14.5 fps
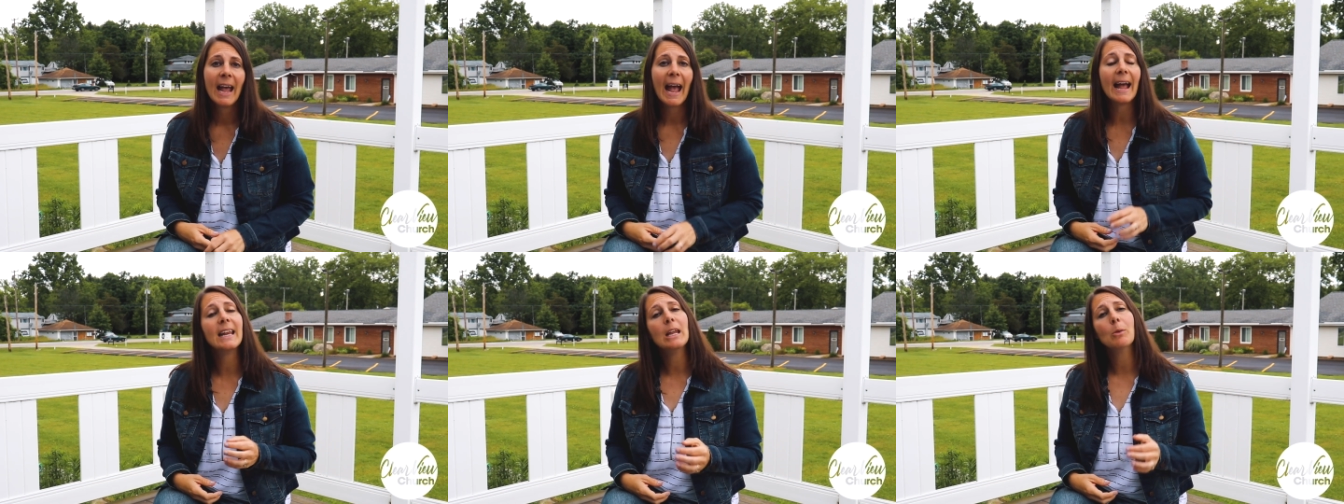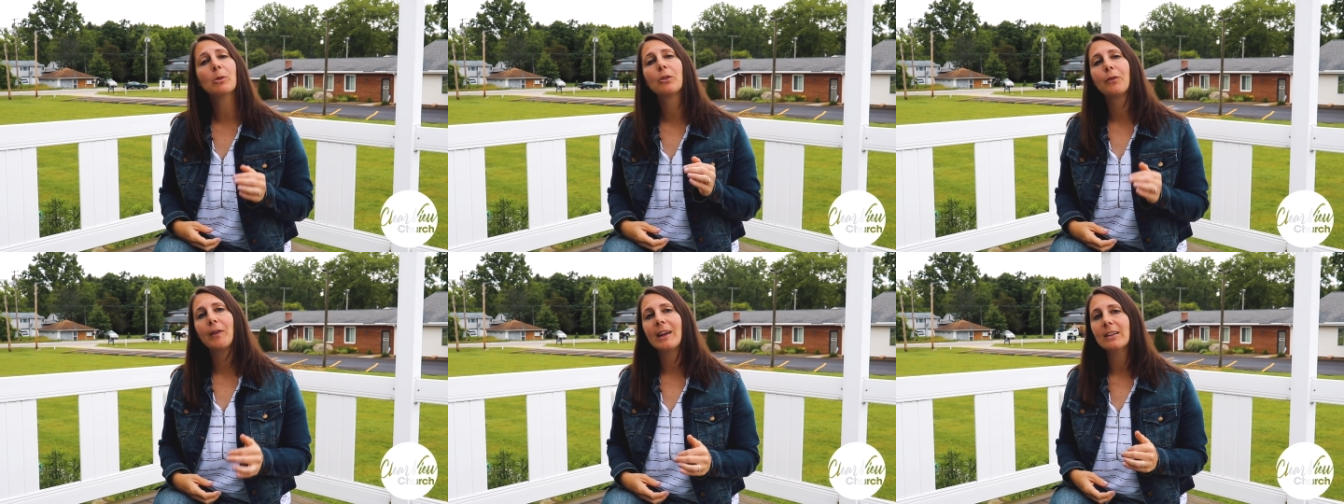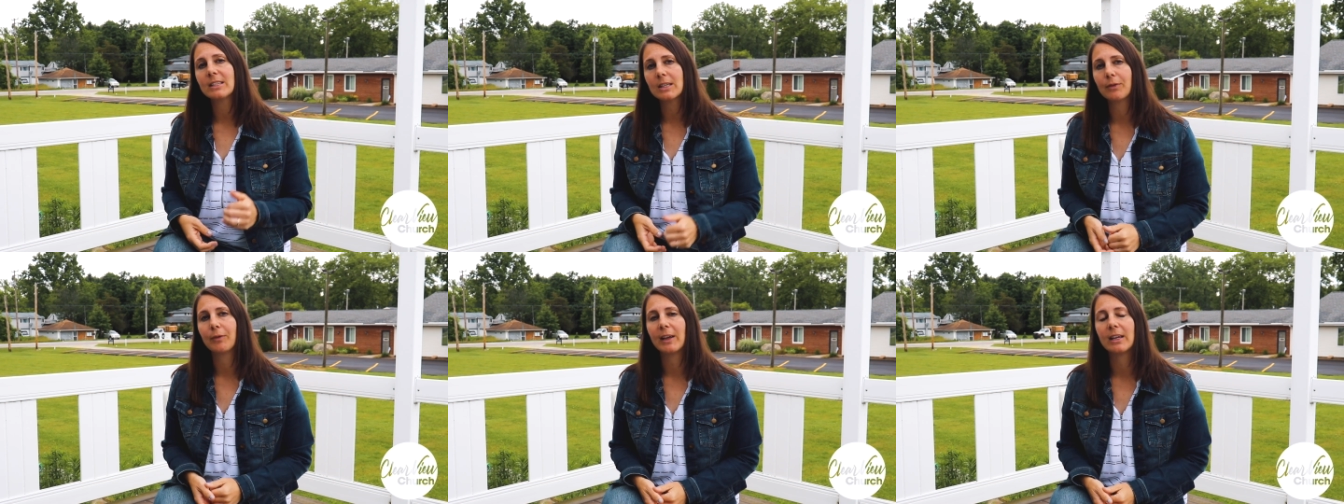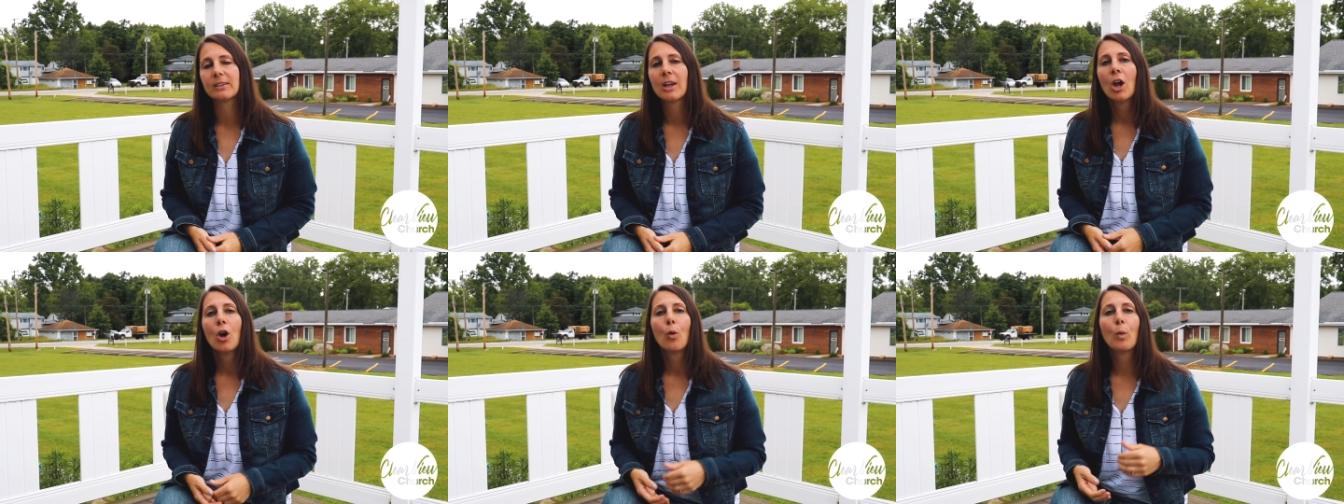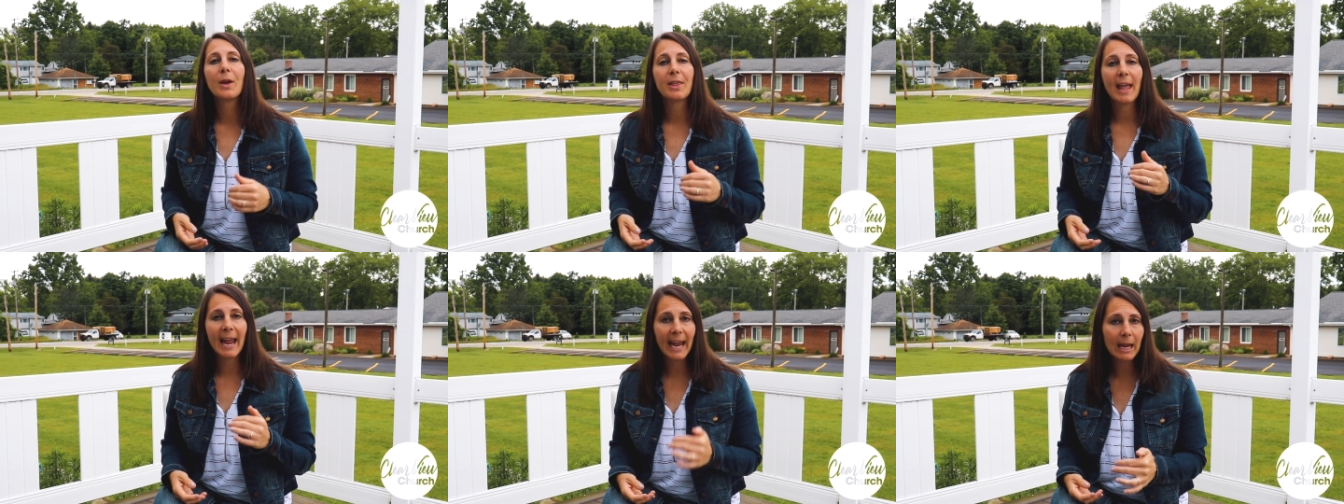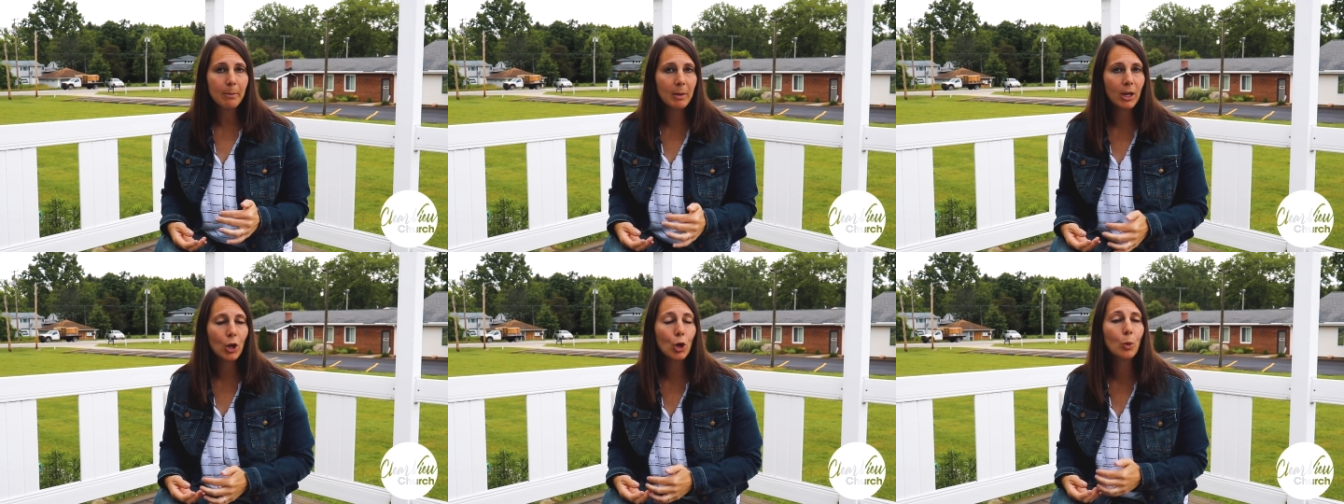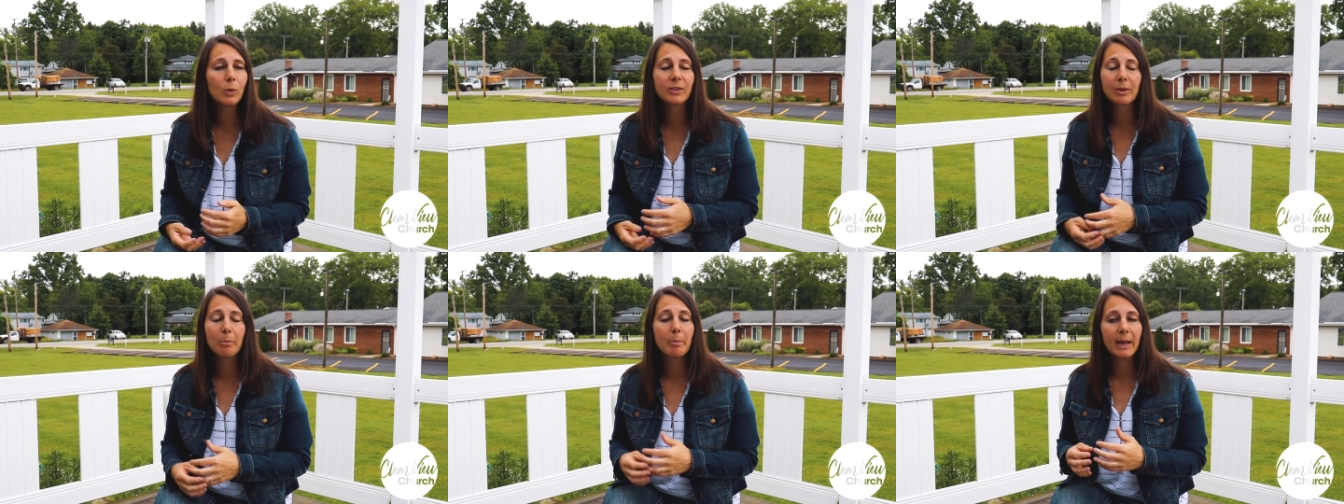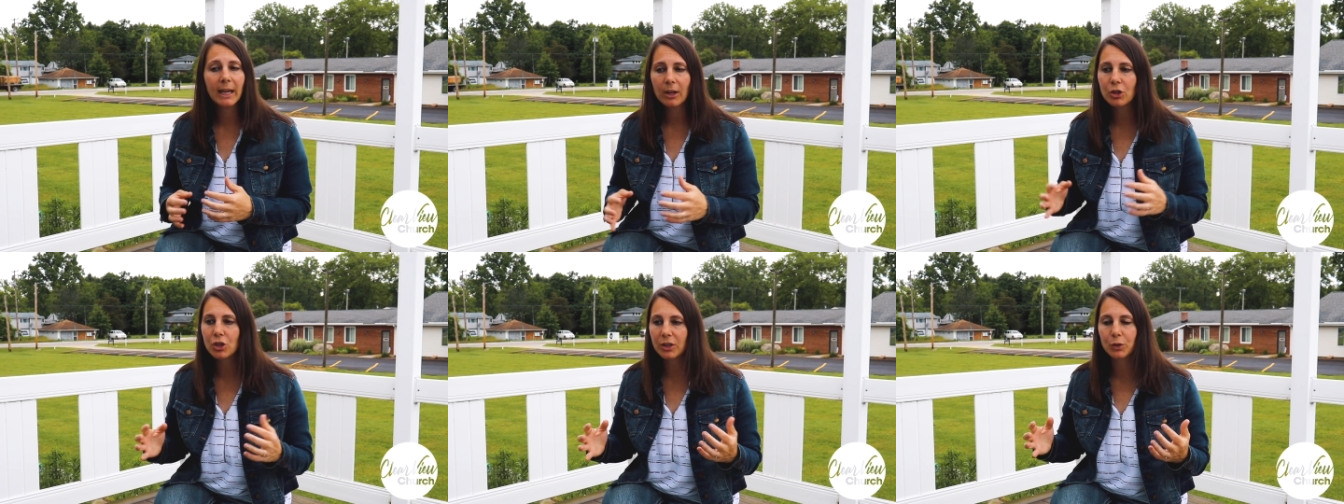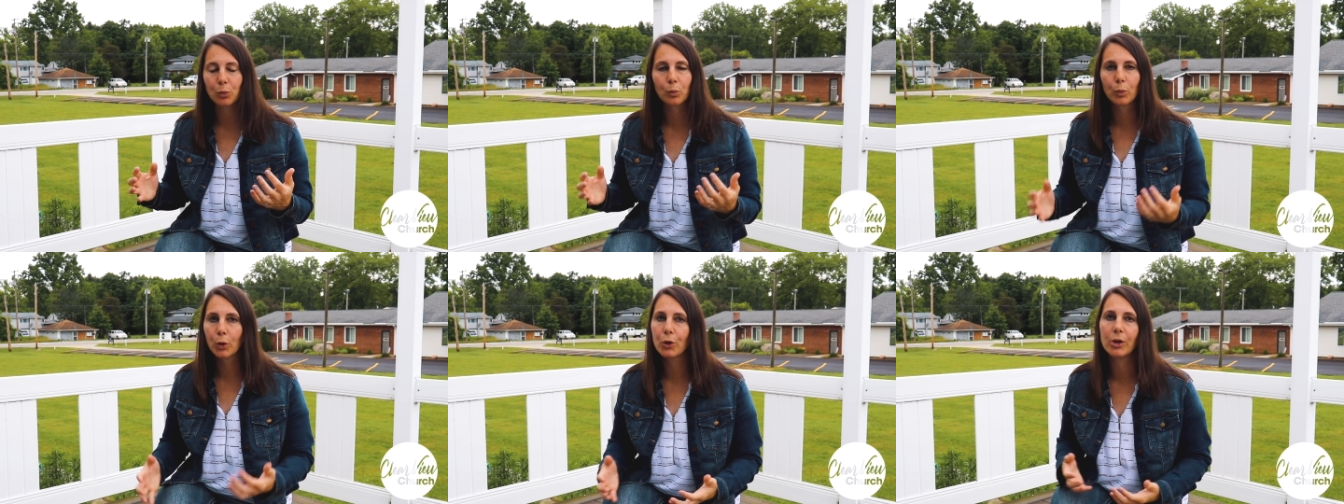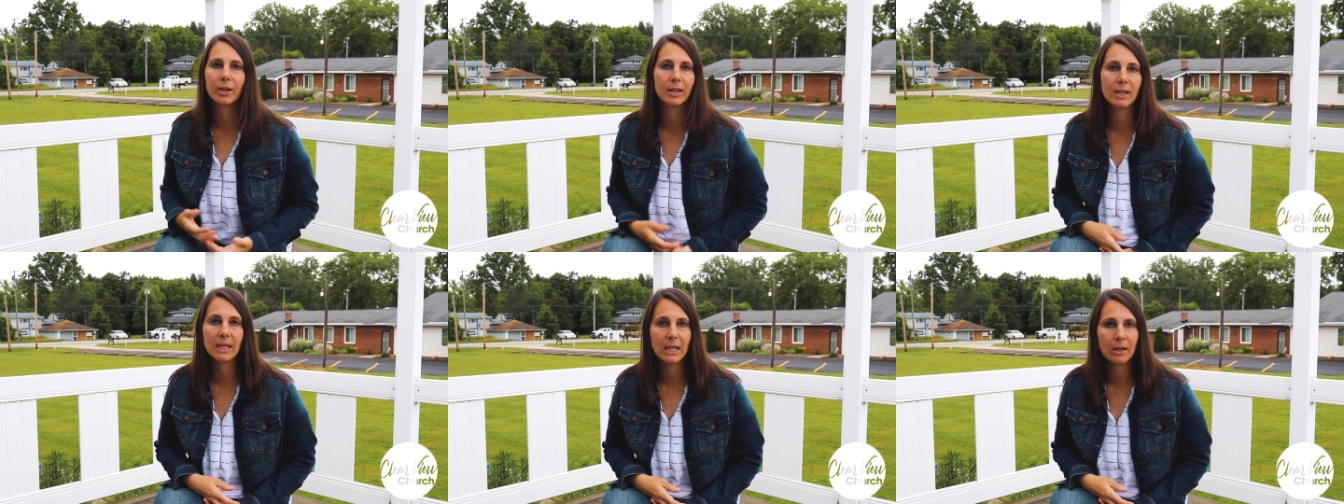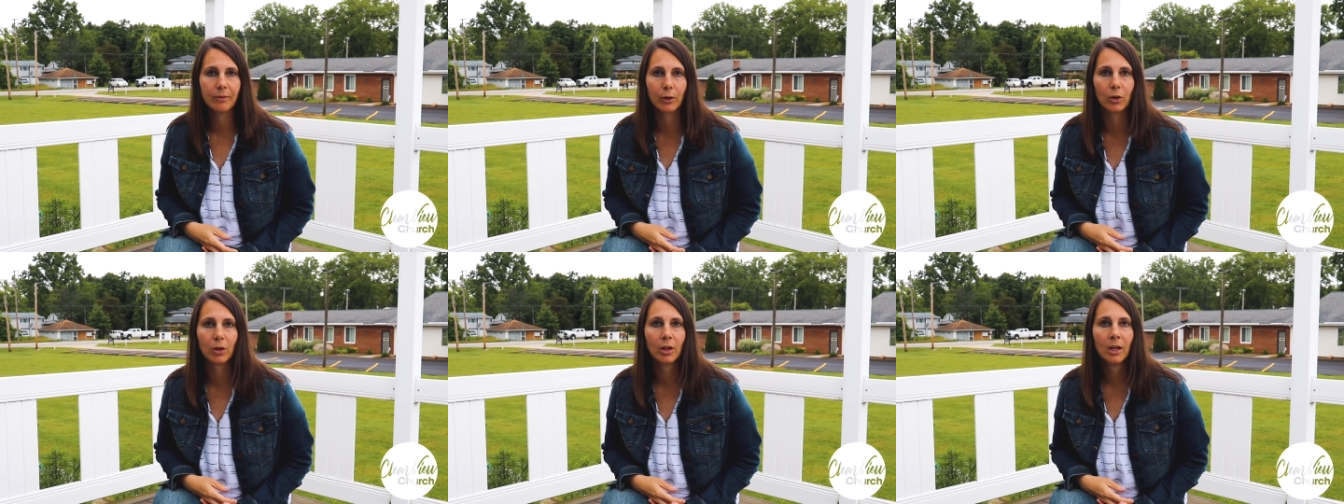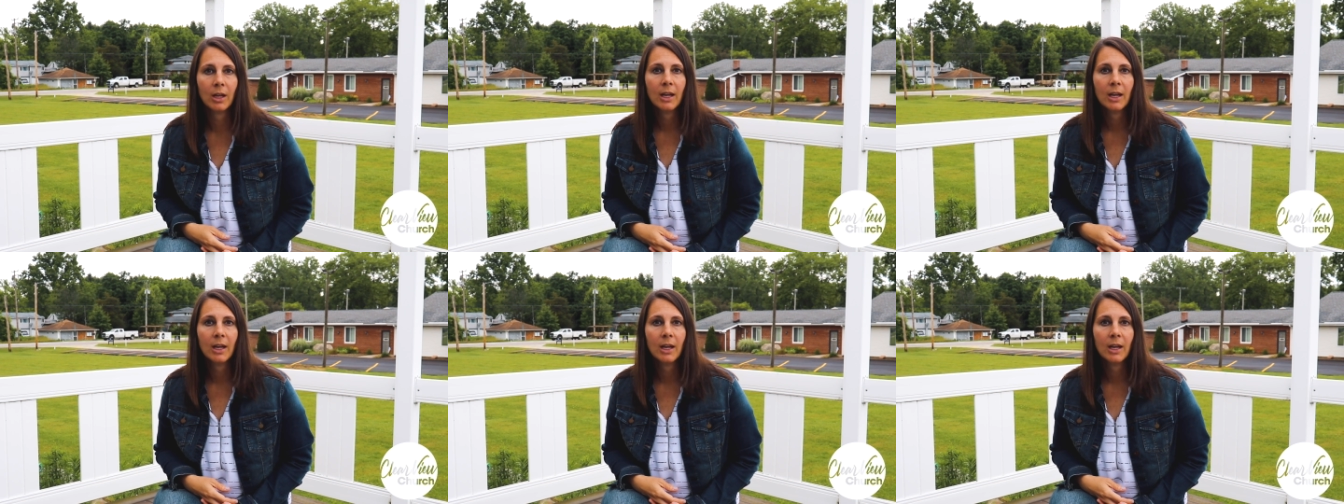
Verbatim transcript: And he was face to face with Haman, who was a man just rooted in evil.